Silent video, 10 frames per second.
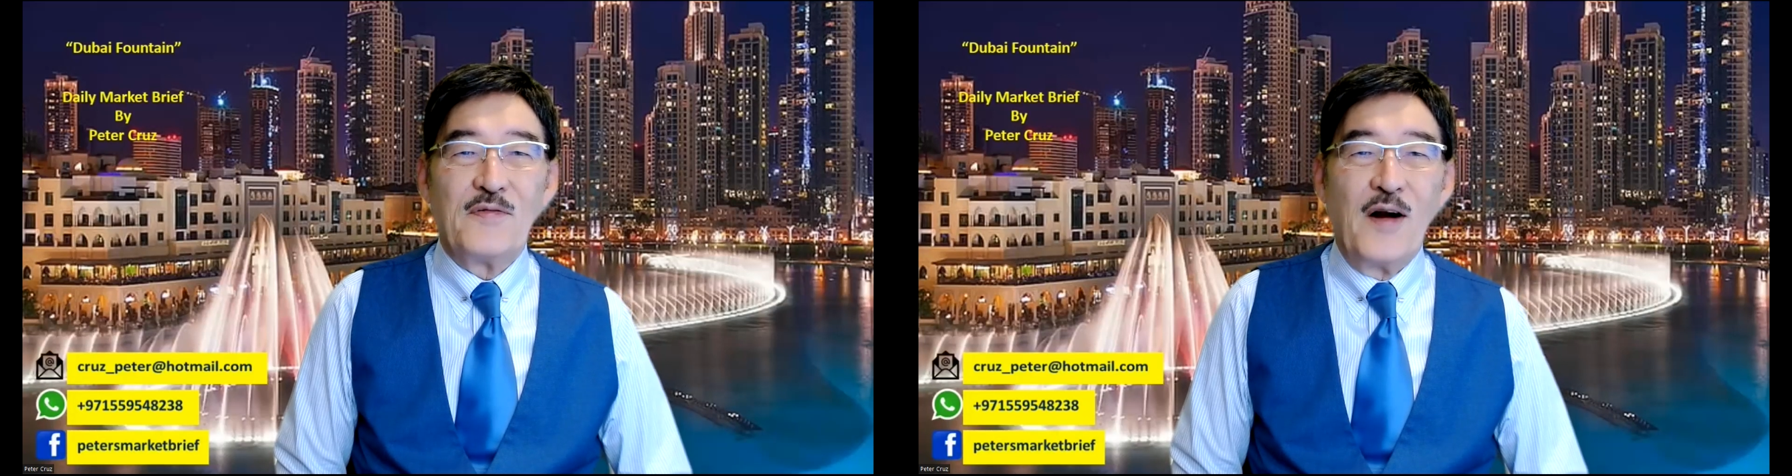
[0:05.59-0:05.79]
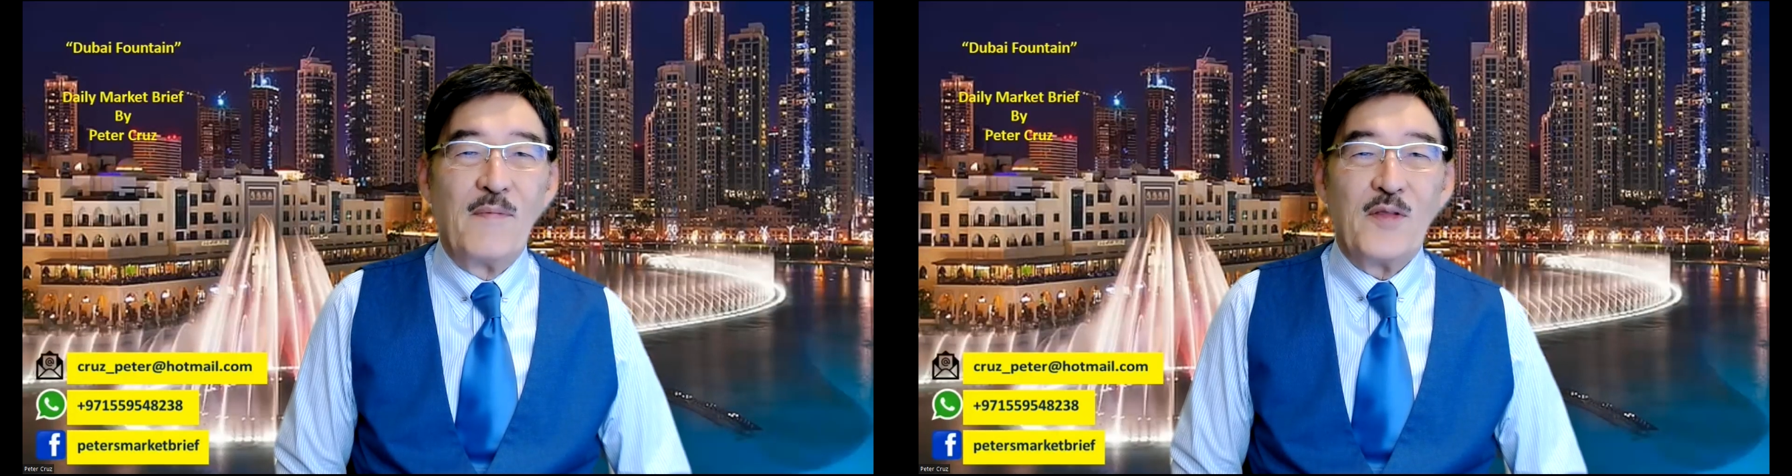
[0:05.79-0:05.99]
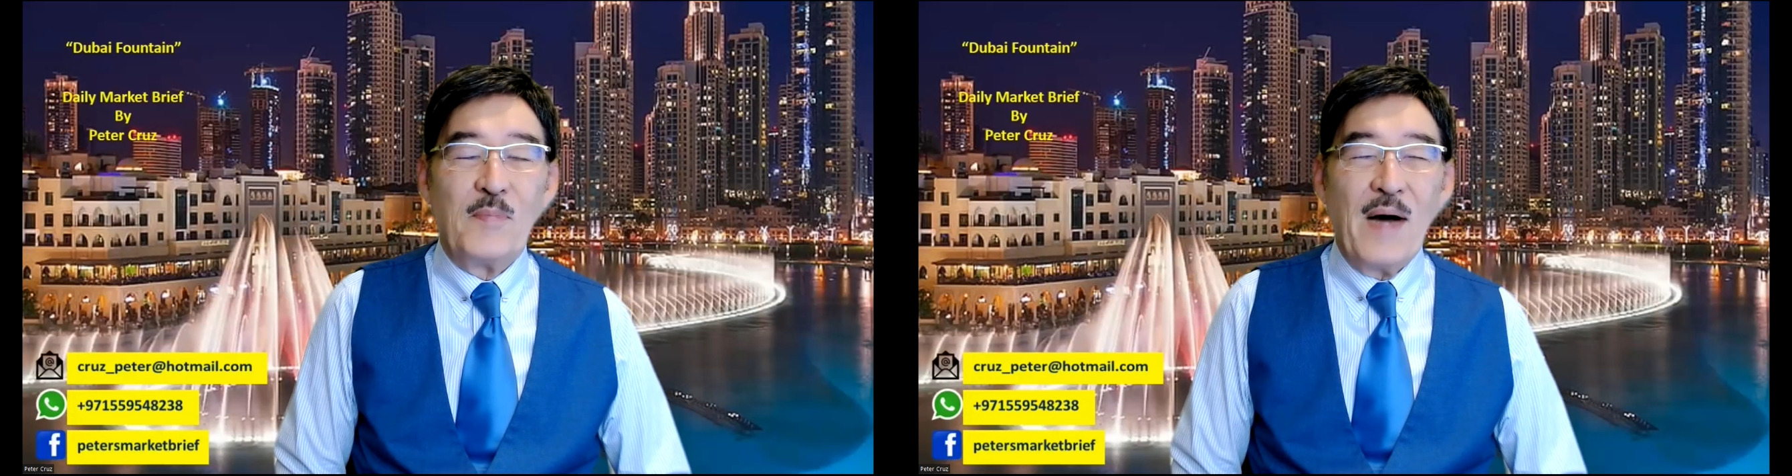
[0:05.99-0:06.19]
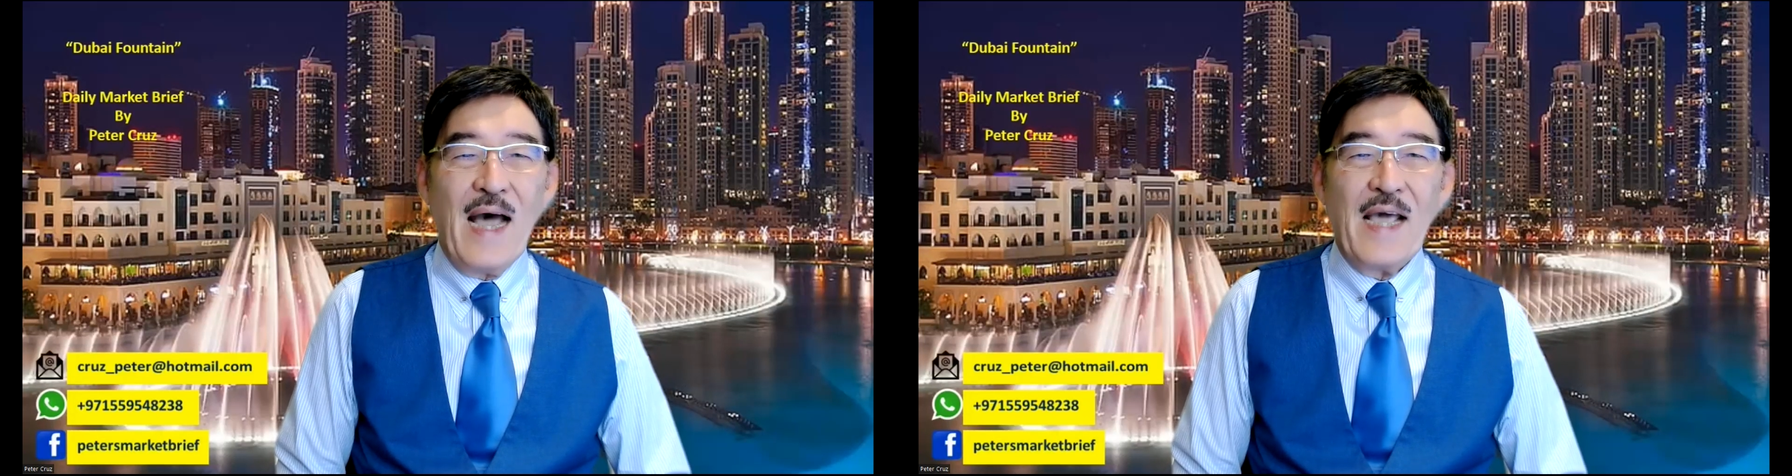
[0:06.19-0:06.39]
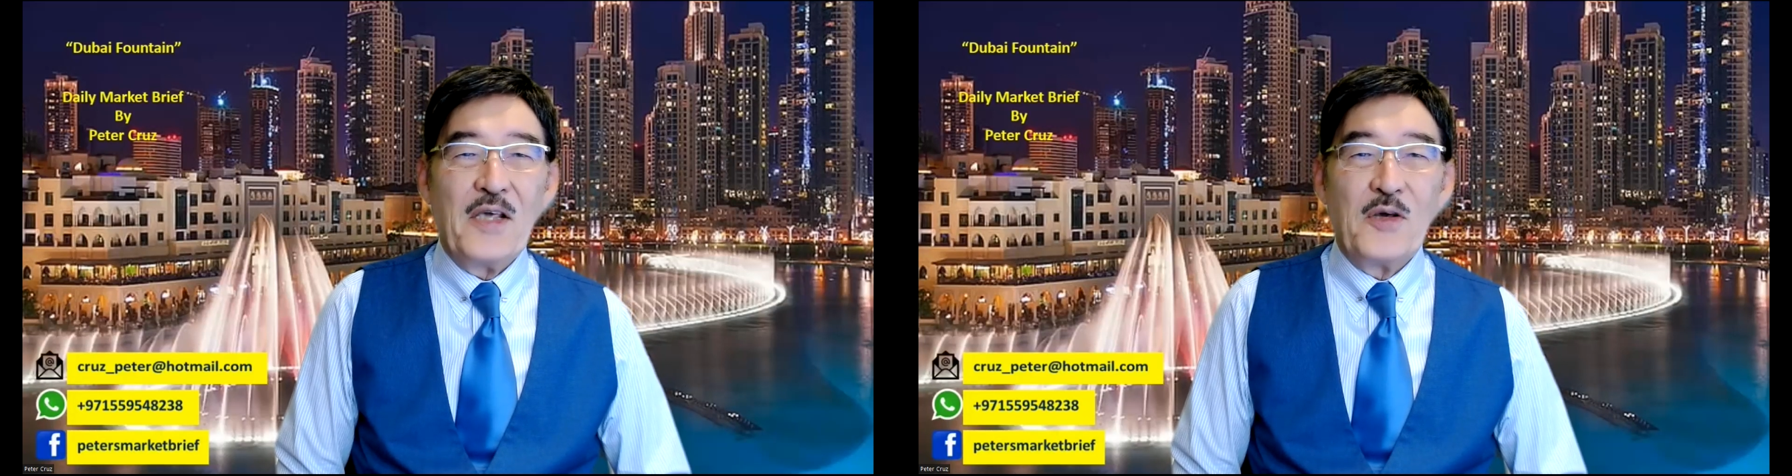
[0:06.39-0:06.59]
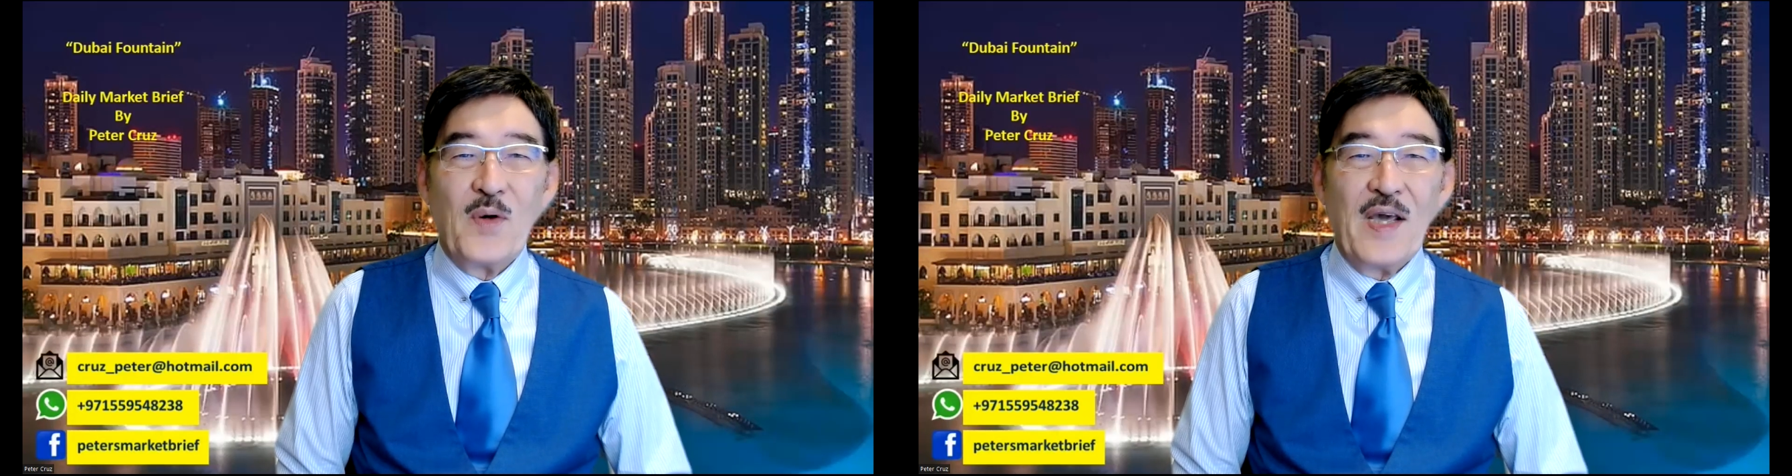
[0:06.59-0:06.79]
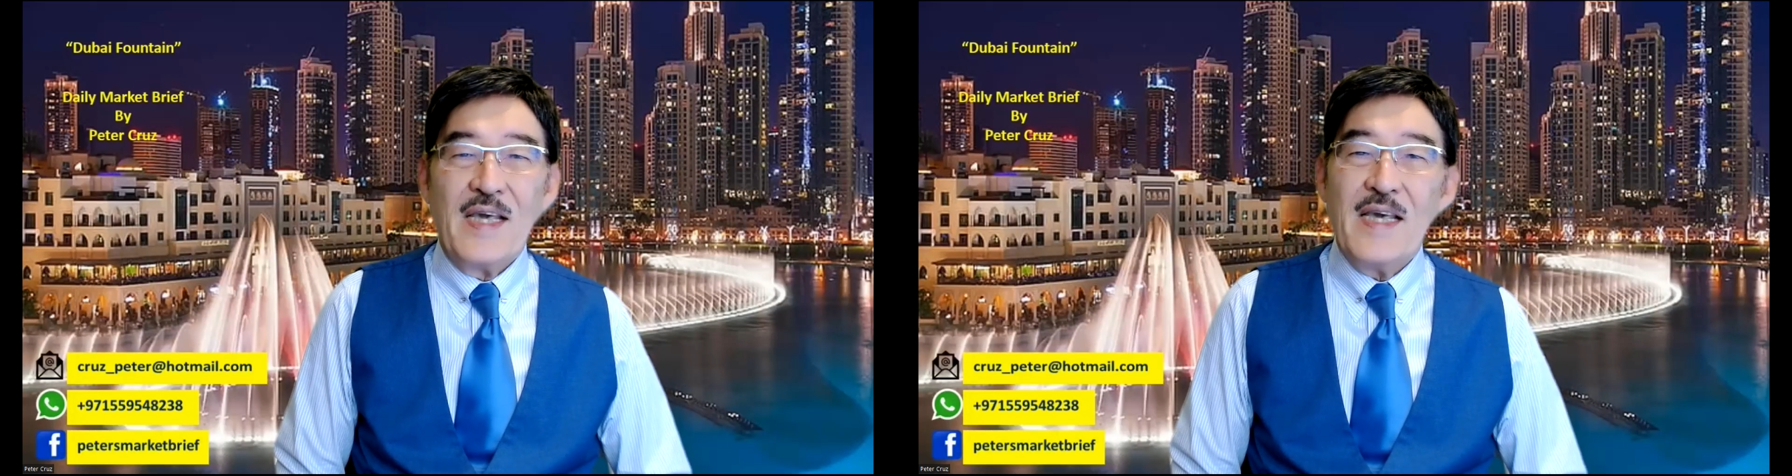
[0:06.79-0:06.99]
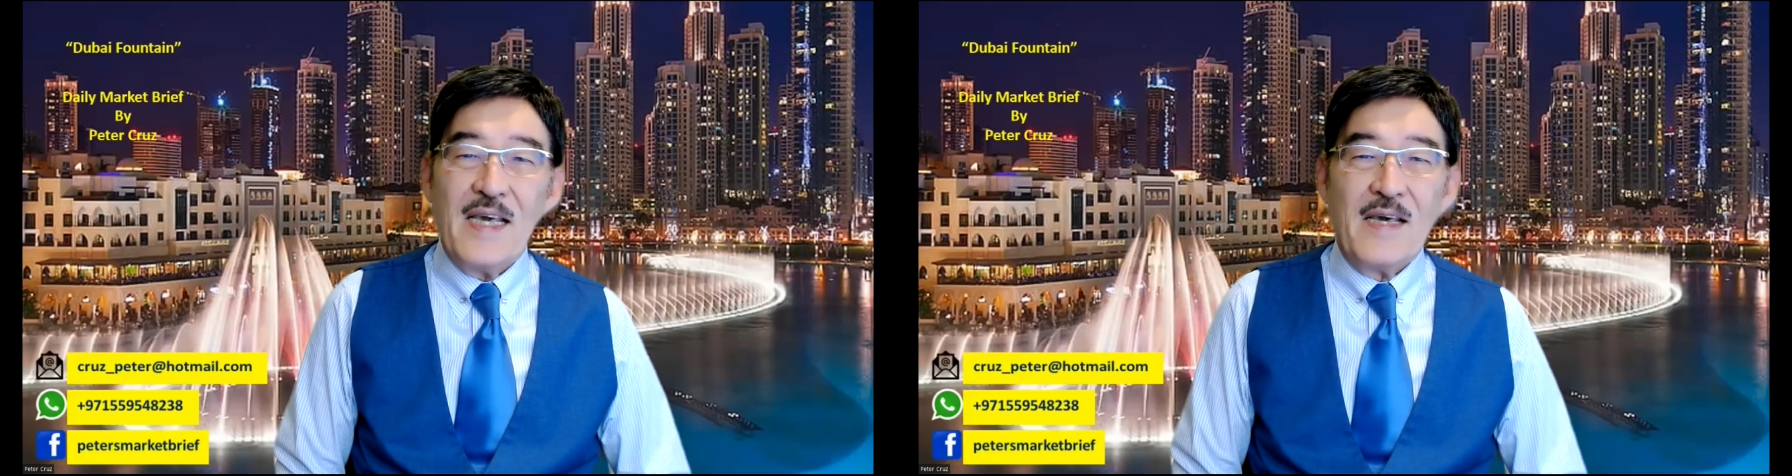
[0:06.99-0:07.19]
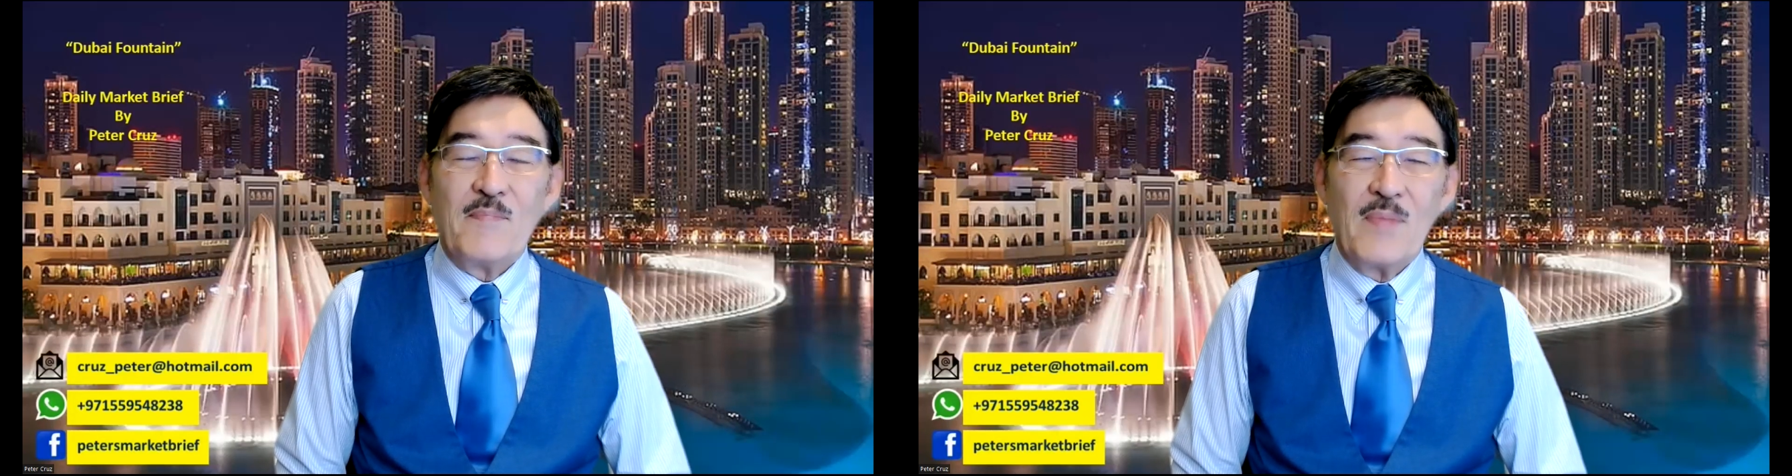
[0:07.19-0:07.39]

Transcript: from Dubai, UAE.